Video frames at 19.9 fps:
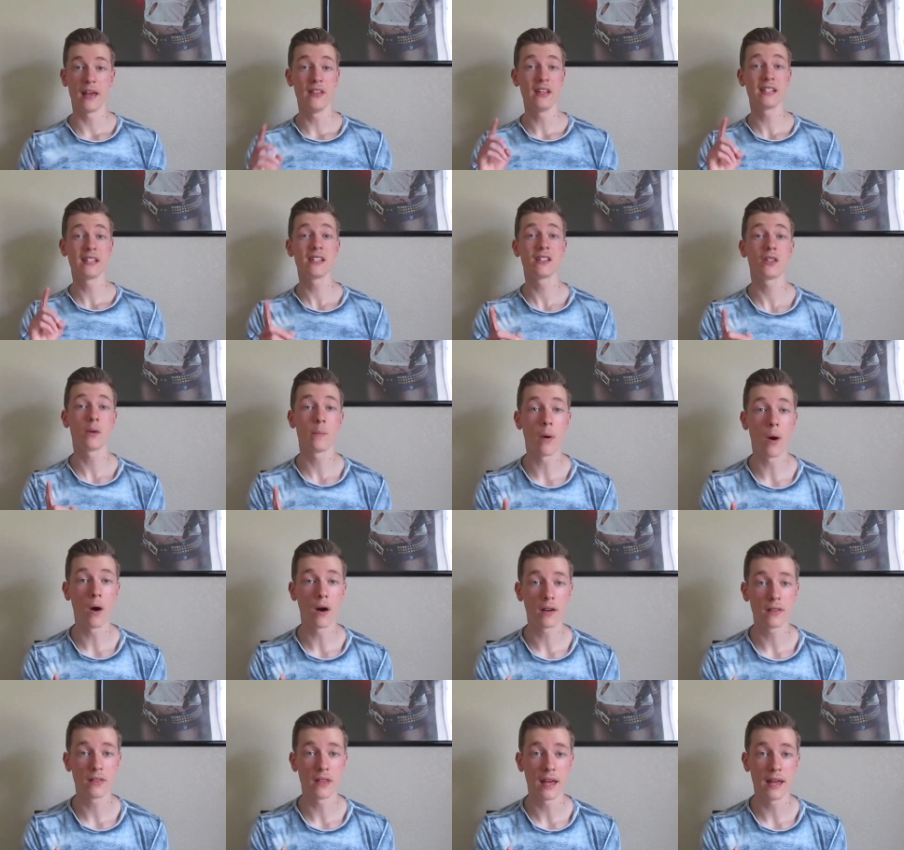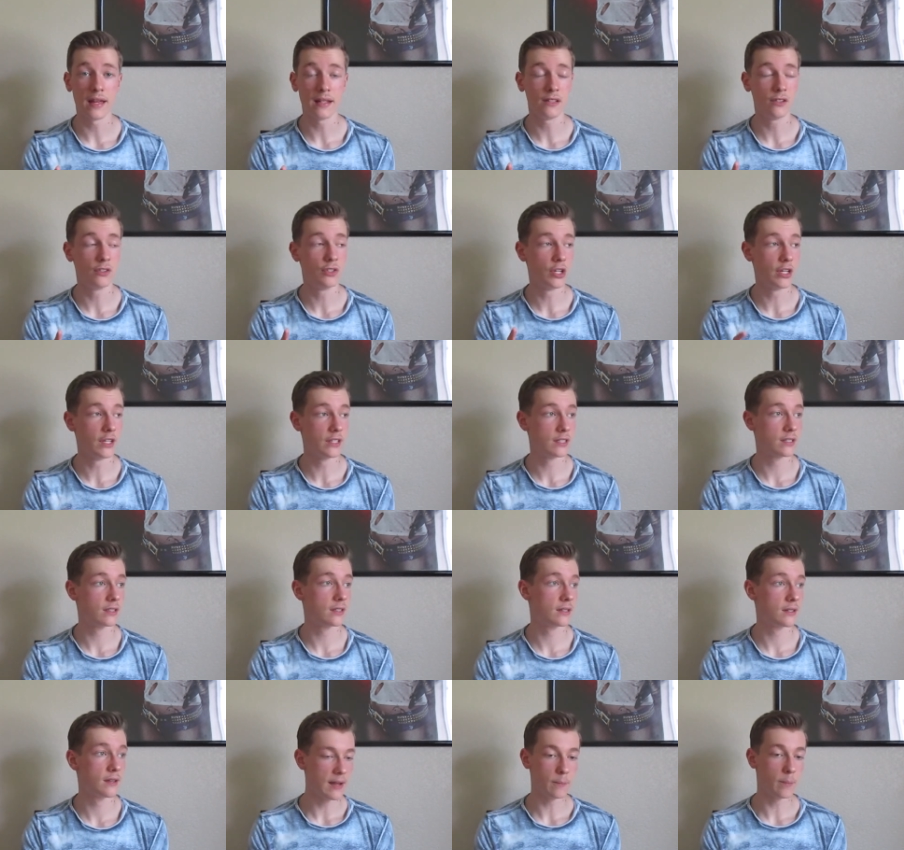And this is the part that
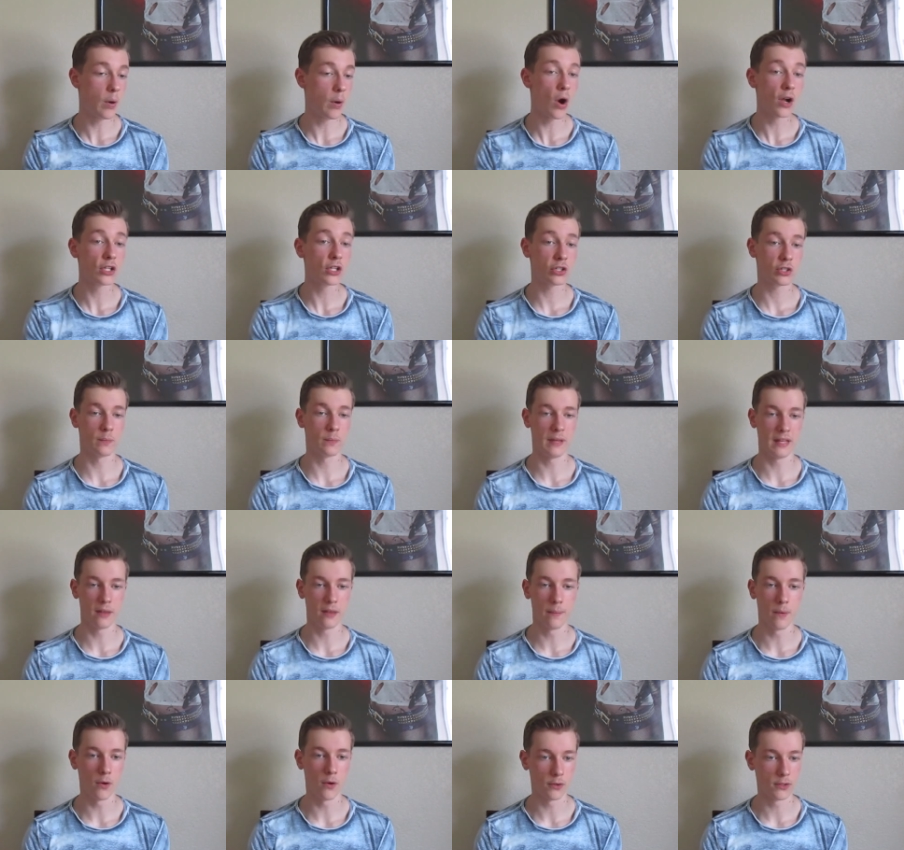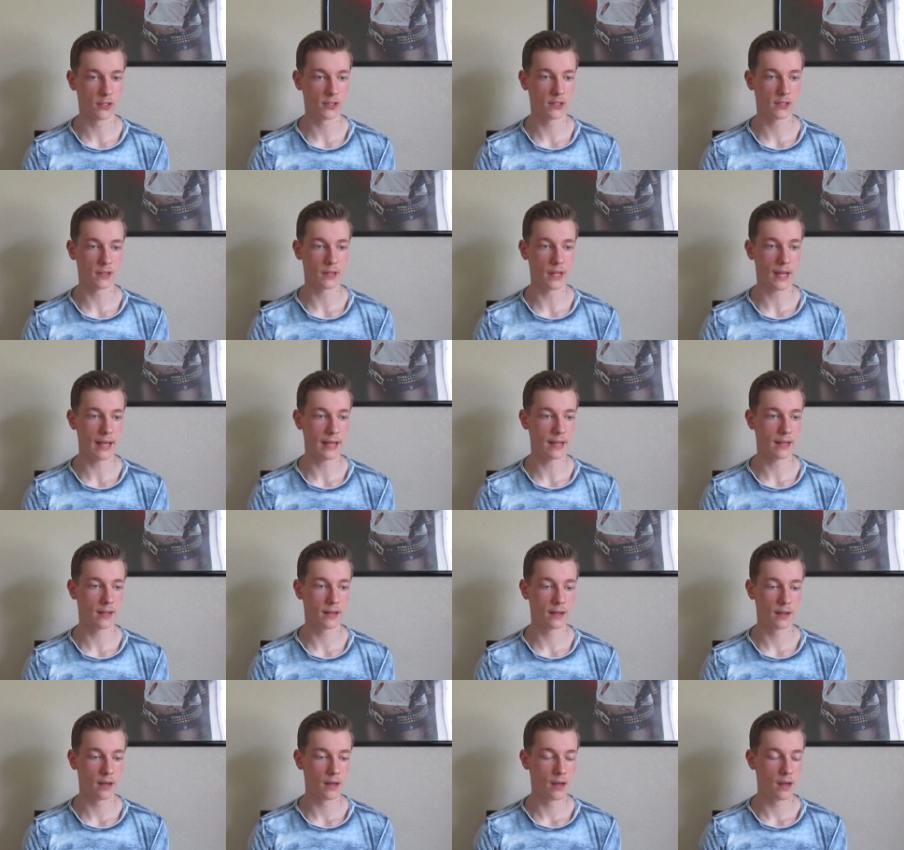just pushed me the most.
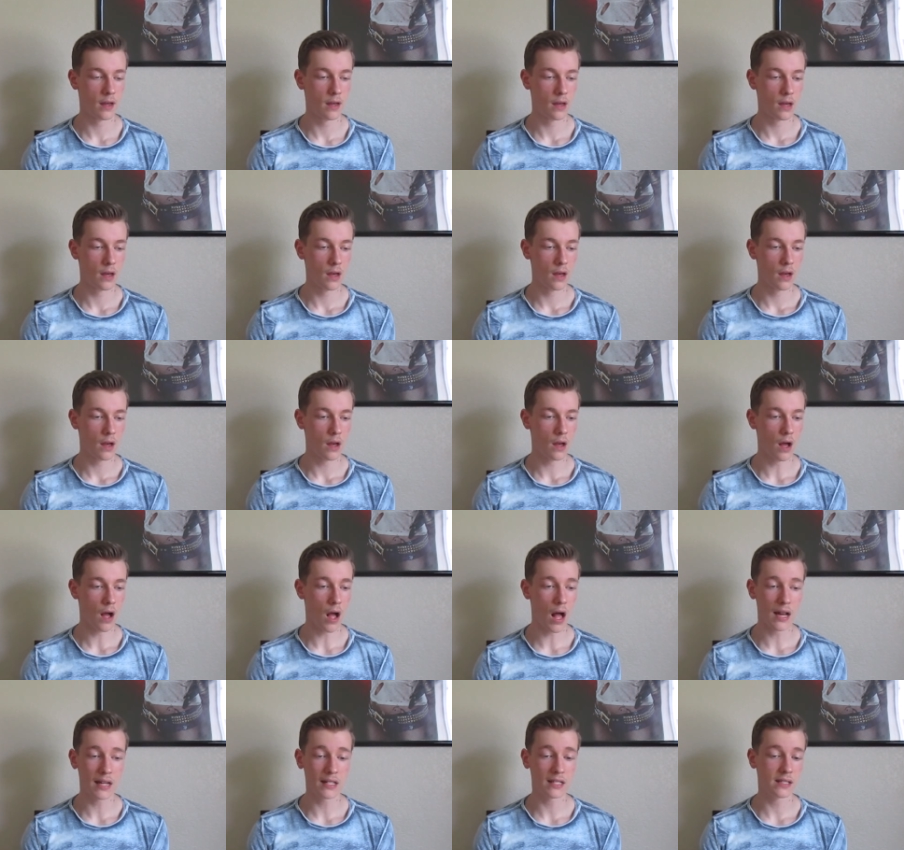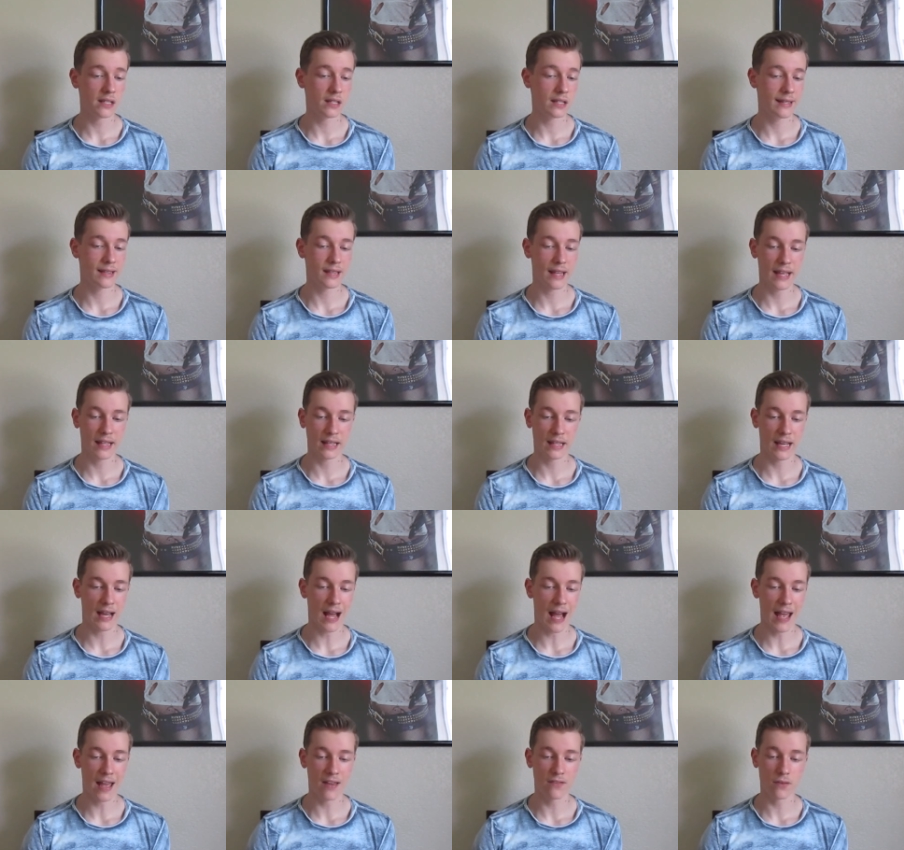Like honestly lately
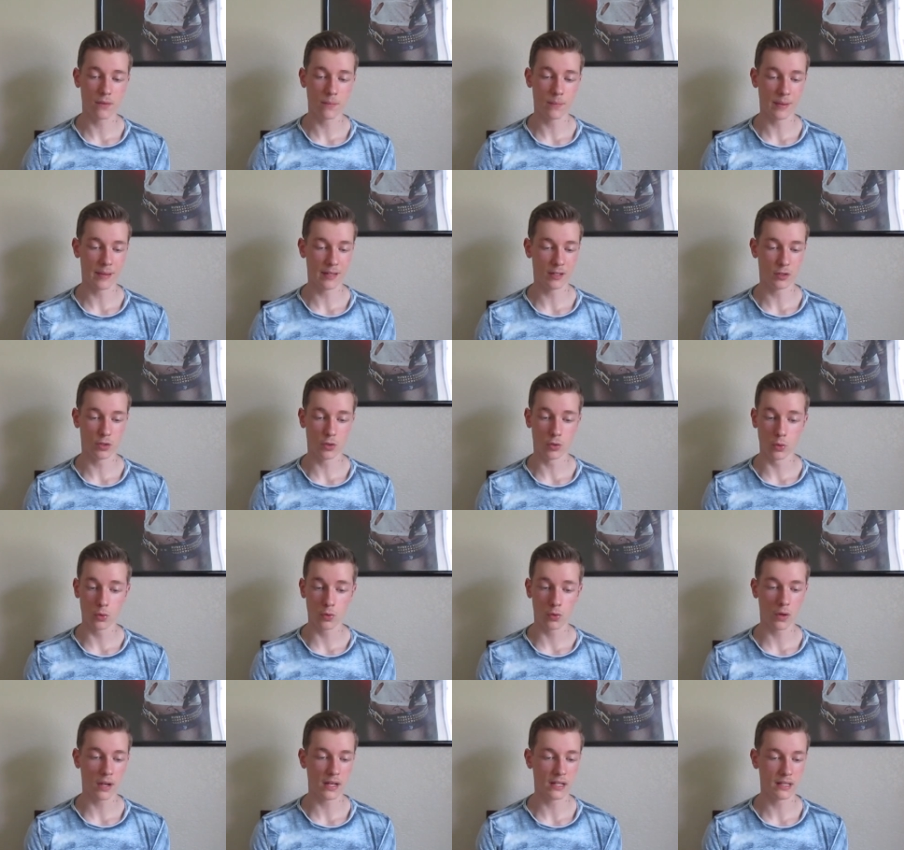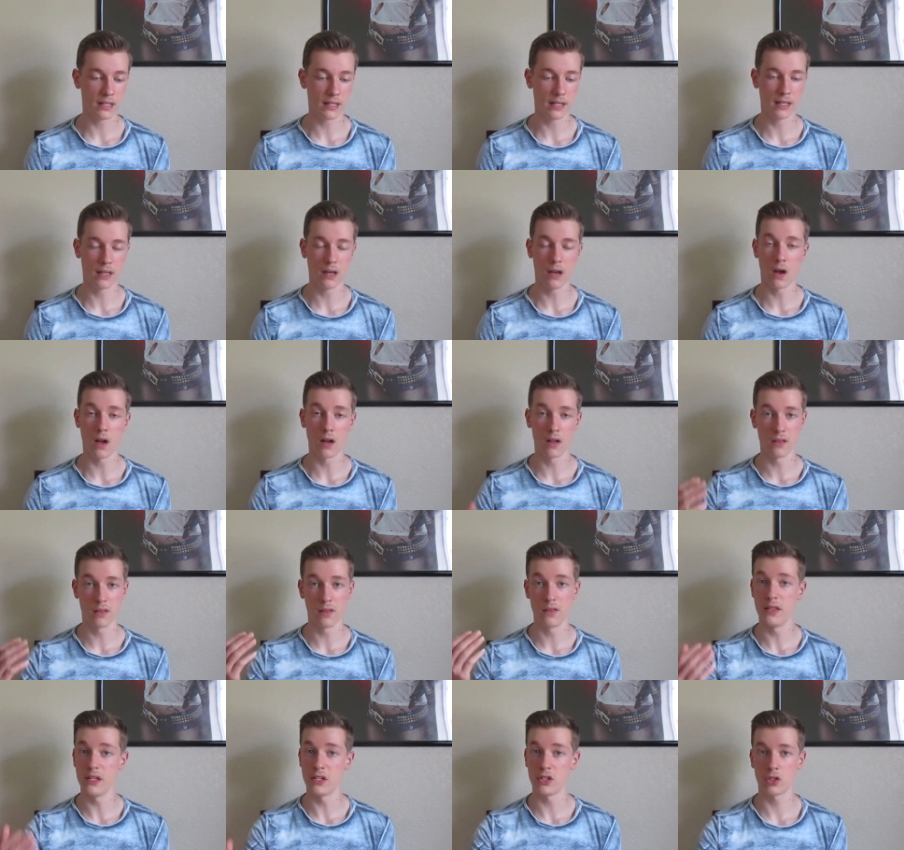I haven't been too crazy
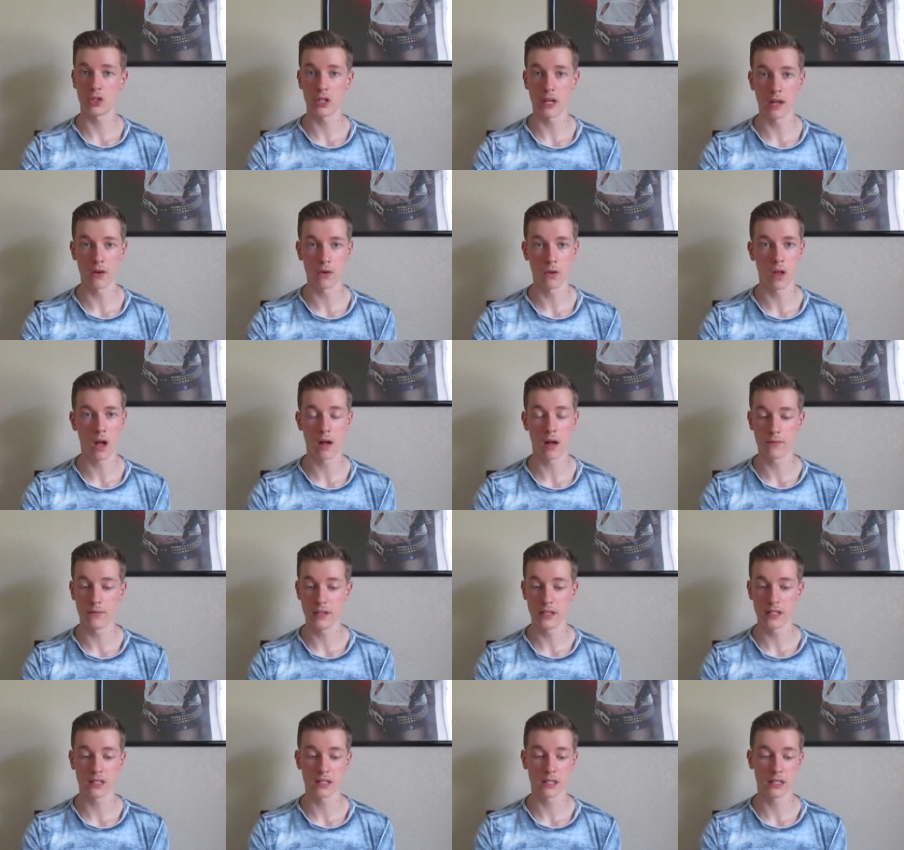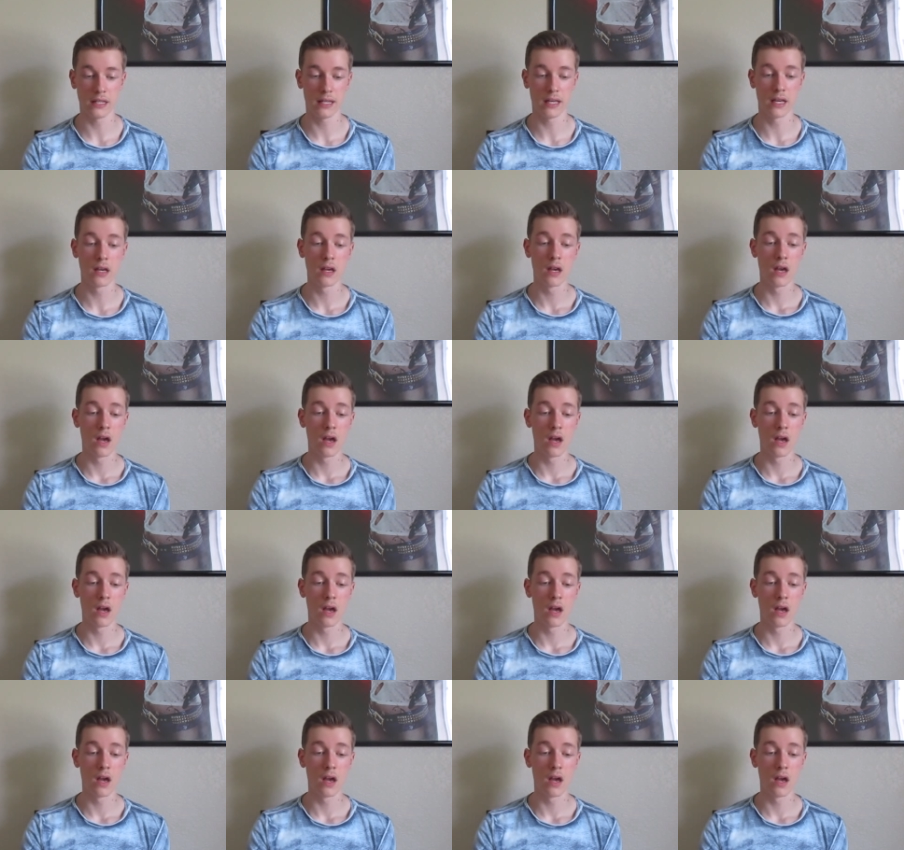on this channel obviously